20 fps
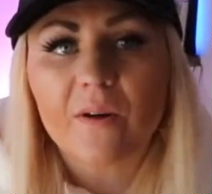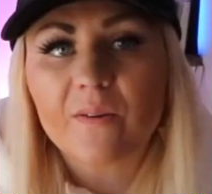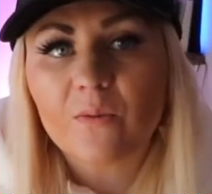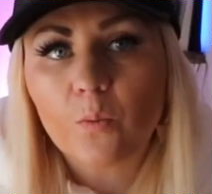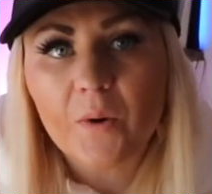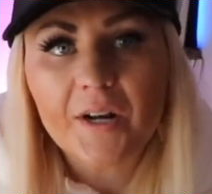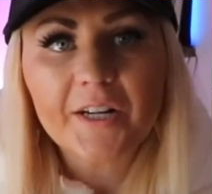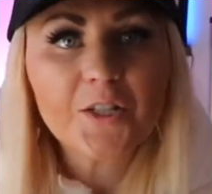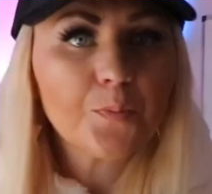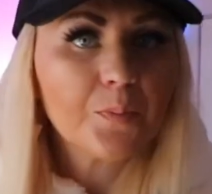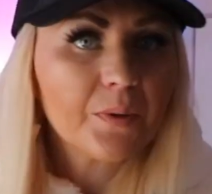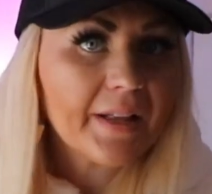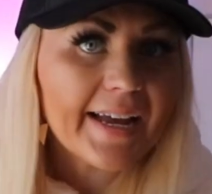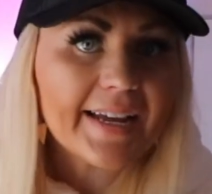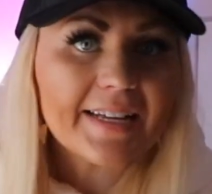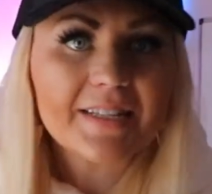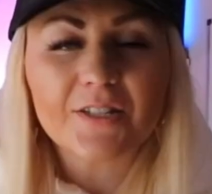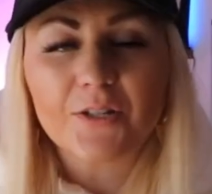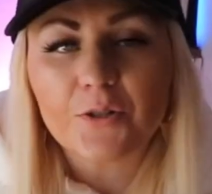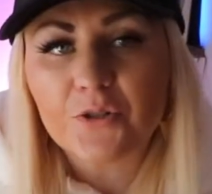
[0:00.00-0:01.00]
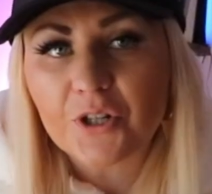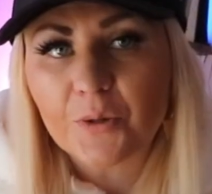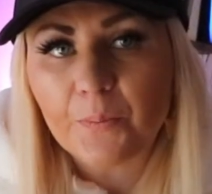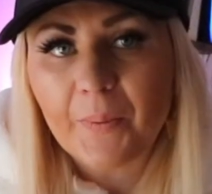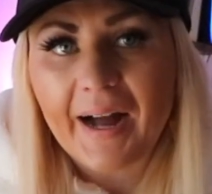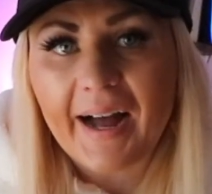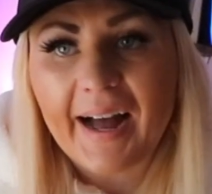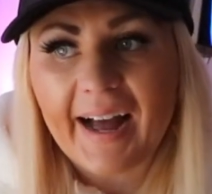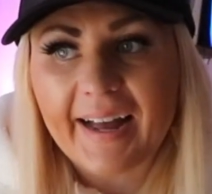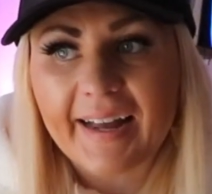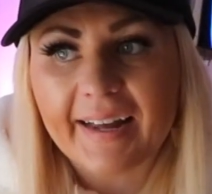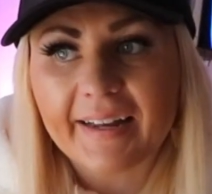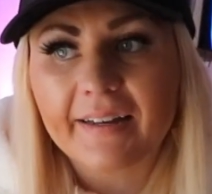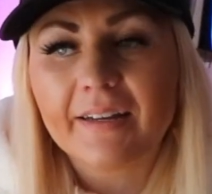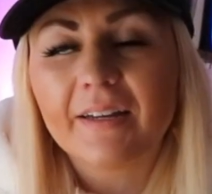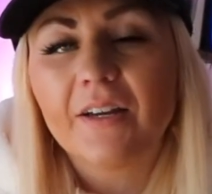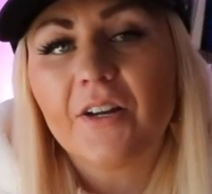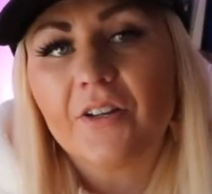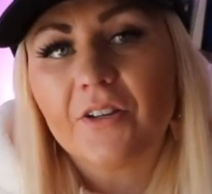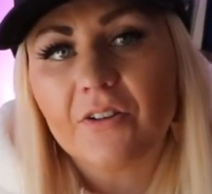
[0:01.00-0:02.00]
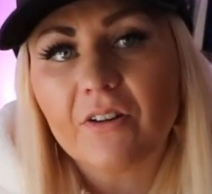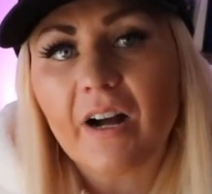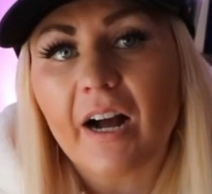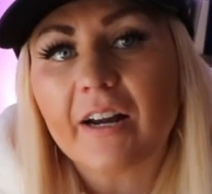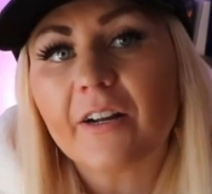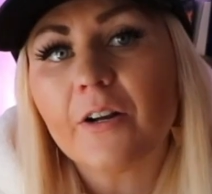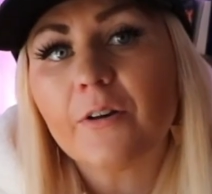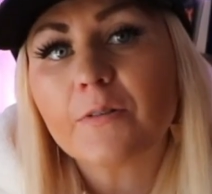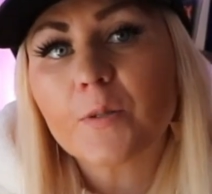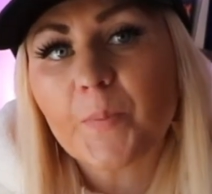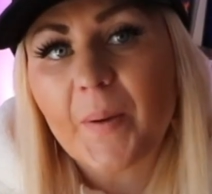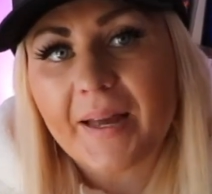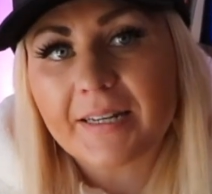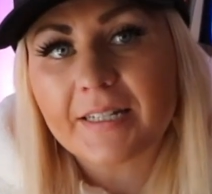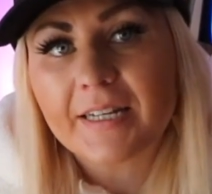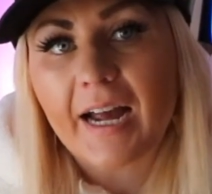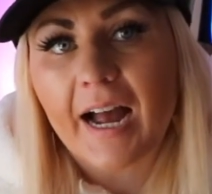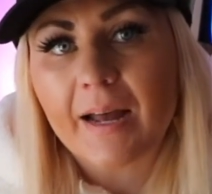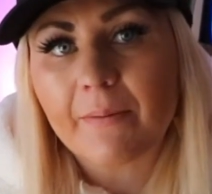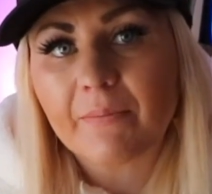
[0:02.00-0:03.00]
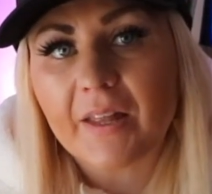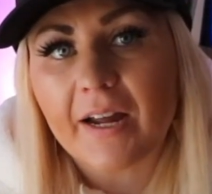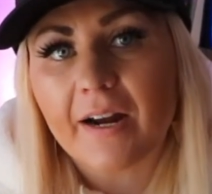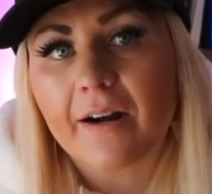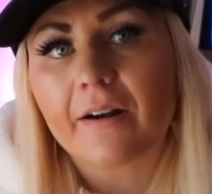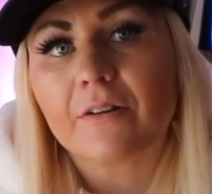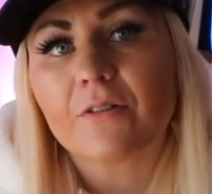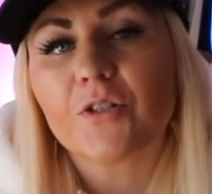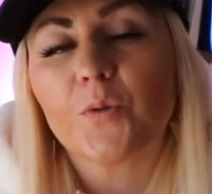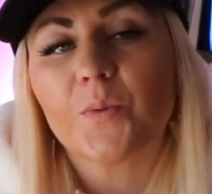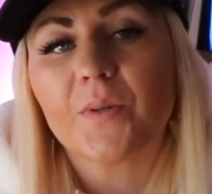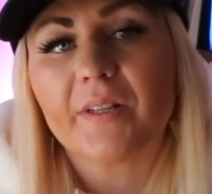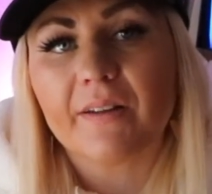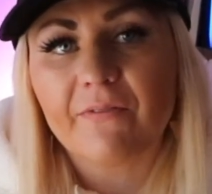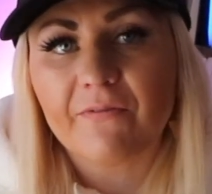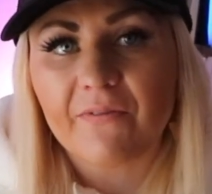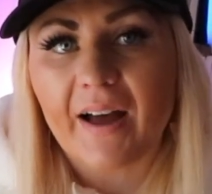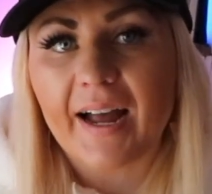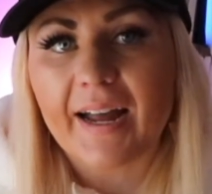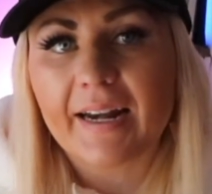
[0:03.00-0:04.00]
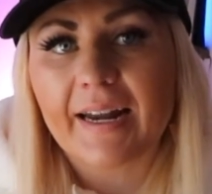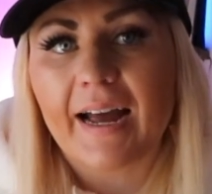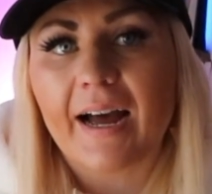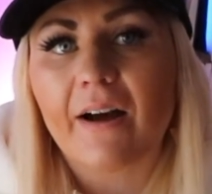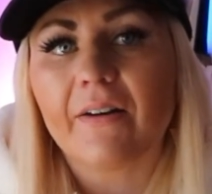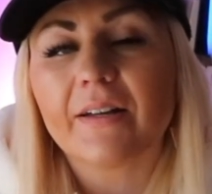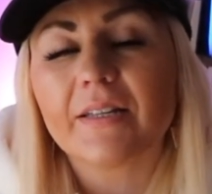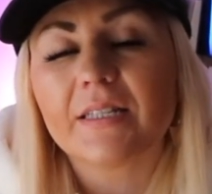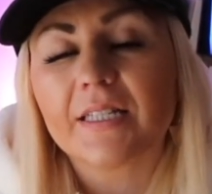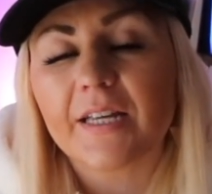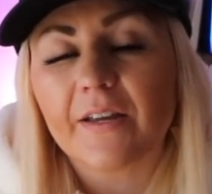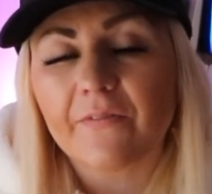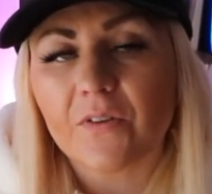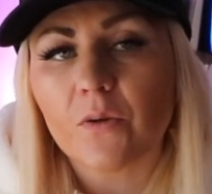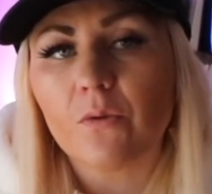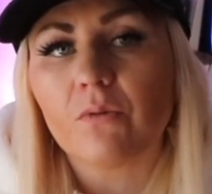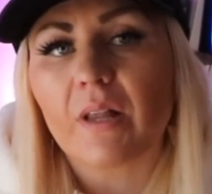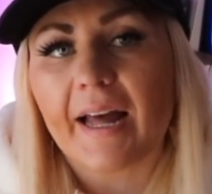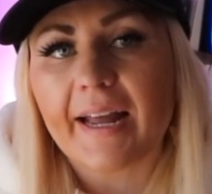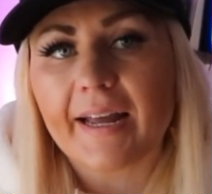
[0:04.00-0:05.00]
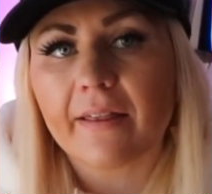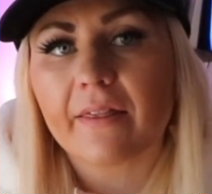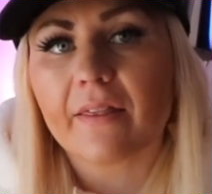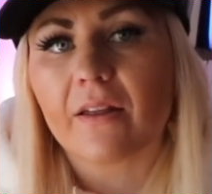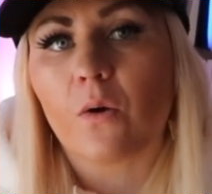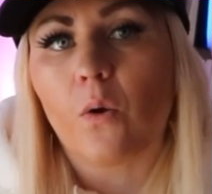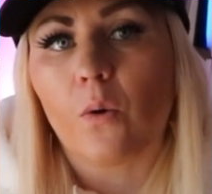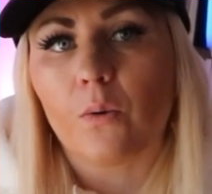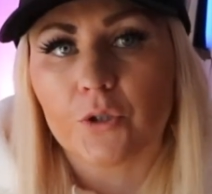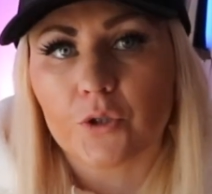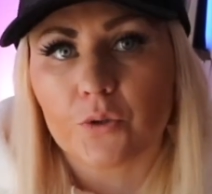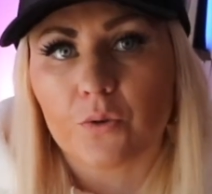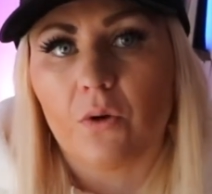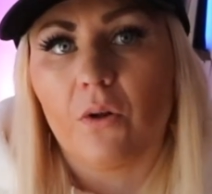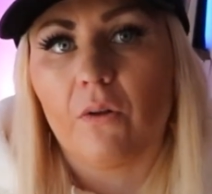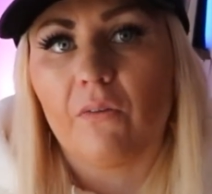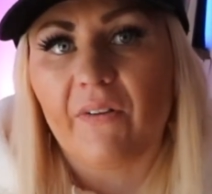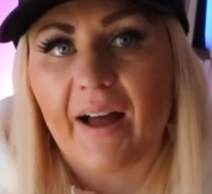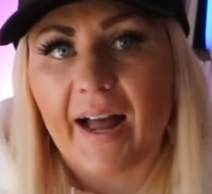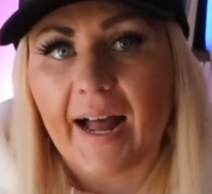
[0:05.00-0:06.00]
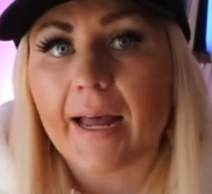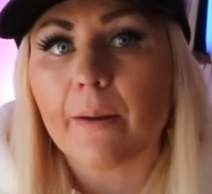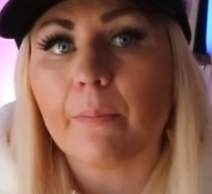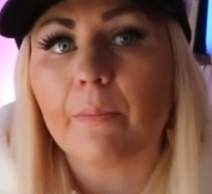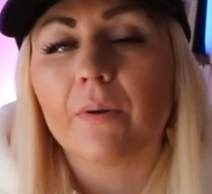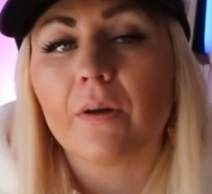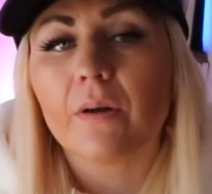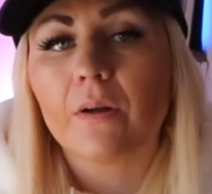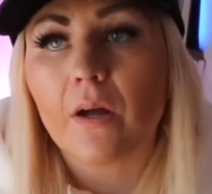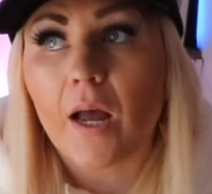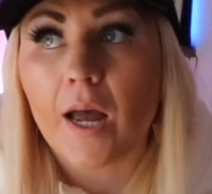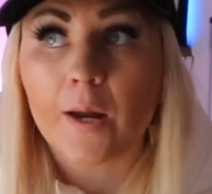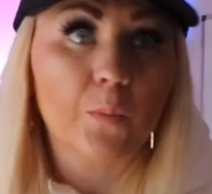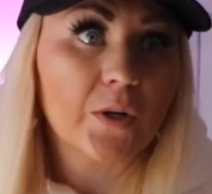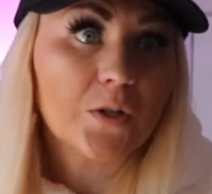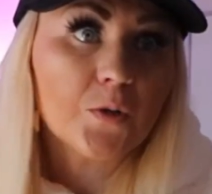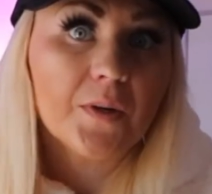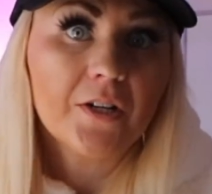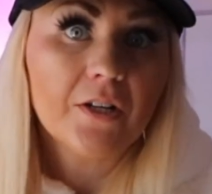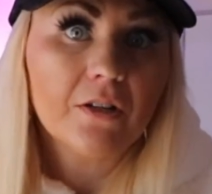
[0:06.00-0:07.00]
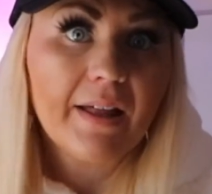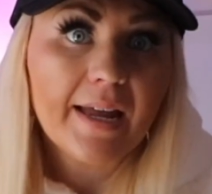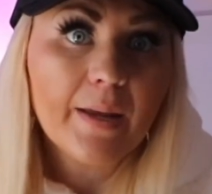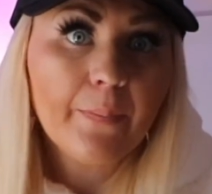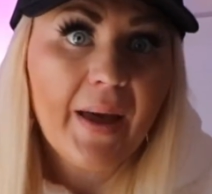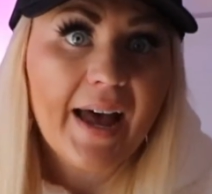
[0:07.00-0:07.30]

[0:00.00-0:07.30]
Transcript: with which place you should buy. You got to go spend time there to really find out and see if you like the cultural vibe and which one you like